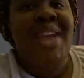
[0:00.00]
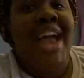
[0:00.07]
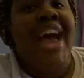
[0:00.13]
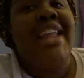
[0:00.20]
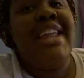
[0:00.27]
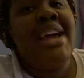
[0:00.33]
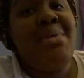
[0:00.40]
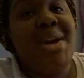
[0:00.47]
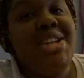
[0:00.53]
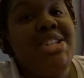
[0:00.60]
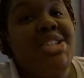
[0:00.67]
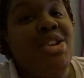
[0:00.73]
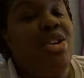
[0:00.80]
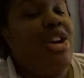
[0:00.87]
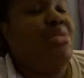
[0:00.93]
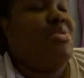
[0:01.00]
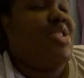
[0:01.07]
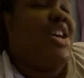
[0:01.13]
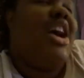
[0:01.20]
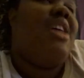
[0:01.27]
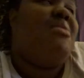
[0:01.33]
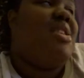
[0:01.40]
I like watching the old episodes.
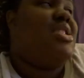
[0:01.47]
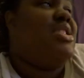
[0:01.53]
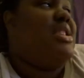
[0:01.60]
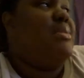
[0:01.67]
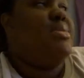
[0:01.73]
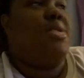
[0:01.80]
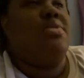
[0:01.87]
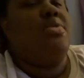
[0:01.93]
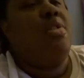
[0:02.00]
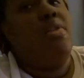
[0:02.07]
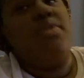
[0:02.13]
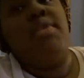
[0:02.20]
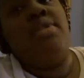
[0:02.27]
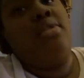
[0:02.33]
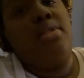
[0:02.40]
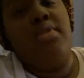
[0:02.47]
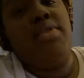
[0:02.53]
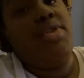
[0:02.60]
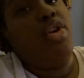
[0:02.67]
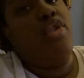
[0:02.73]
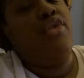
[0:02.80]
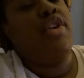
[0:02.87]
I can watch these episodes over and over
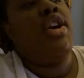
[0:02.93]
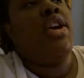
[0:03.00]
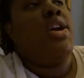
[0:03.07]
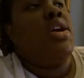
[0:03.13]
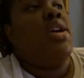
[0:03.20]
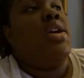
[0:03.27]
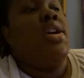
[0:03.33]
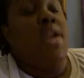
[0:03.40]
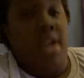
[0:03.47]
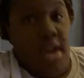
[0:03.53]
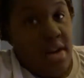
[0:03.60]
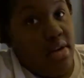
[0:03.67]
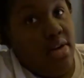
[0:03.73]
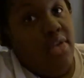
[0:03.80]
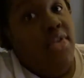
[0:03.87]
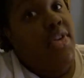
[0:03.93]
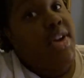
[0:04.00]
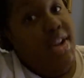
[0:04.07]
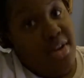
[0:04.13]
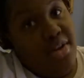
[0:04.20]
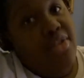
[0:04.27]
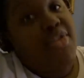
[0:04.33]
and over and over
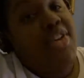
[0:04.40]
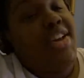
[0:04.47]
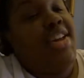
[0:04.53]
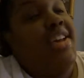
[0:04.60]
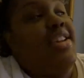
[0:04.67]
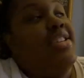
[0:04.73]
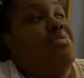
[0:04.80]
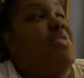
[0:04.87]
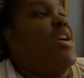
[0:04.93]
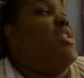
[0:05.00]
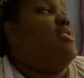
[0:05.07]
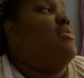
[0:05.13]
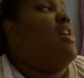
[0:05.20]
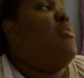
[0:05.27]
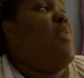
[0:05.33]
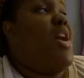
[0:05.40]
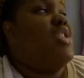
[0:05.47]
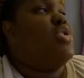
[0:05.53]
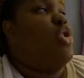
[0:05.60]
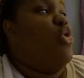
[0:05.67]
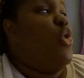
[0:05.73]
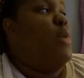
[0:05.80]
and over again. That's what I do. I
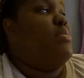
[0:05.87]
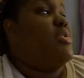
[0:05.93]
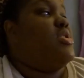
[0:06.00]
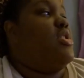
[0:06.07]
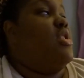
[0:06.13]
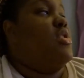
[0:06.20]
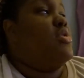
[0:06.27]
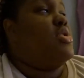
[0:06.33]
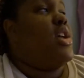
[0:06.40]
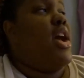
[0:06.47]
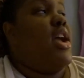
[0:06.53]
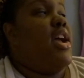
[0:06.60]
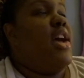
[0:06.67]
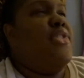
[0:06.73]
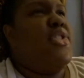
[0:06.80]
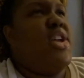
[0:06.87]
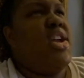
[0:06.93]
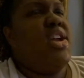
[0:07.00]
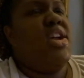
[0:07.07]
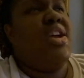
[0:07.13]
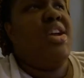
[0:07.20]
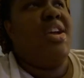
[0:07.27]
watch old episodes. Like, I
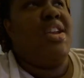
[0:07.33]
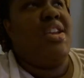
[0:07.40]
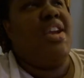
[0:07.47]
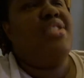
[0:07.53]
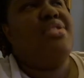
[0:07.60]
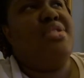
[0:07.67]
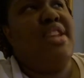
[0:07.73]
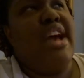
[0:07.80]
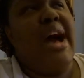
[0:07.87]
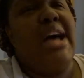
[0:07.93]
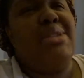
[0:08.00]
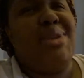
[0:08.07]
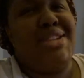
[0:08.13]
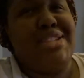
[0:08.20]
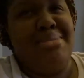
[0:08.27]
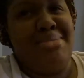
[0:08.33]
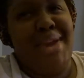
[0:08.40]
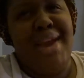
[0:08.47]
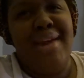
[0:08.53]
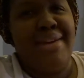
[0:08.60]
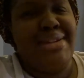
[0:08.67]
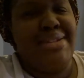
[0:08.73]
think yesterday I was watching
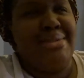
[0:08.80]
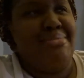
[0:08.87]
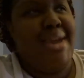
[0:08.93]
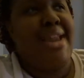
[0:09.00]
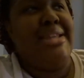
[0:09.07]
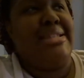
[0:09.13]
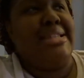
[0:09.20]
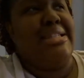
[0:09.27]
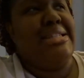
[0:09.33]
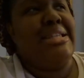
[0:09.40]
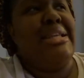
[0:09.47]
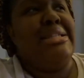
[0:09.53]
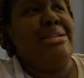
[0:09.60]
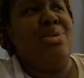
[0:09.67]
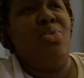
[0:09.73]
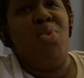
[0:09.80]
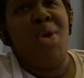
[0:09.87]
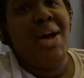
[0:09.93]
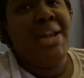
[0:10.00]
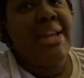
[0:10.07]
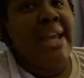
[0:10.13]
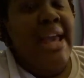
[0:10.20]
Married to Medicine season
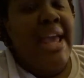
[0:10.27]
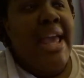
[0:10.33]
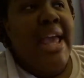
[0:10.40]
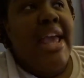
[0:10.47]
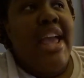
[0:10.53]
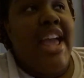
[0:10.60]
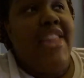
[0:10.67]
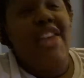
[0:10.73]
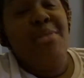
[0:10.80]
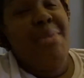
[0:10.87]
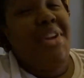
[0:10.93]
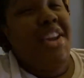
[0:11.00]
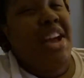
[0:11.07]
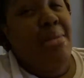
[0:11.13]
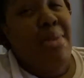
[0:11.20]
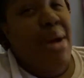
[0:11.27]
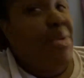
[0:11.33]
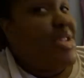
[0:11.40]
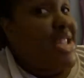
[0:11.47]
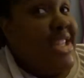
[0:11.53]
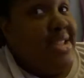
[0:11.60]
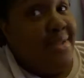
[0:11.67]
one, and they're about to come out
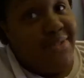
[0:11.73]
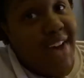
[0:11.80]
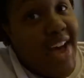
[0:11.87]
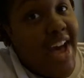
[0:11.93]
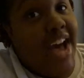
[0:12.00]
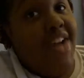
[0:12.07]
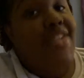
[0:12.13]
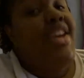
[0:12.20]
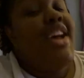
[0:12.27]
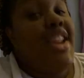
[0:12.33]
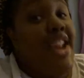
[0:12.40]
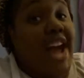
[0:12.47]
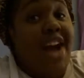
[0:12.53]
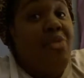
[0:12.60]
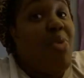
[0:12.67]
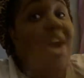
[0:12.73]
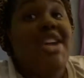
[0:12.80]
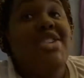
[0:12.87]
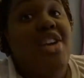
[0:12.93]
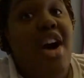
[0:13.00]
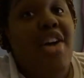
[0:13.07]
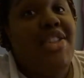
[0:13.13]
with season five. Now, I
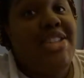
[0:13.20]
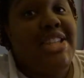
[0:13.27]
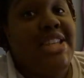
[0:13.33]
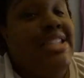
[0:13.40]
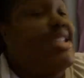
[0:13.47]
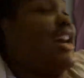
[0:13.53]
watched all the seasons.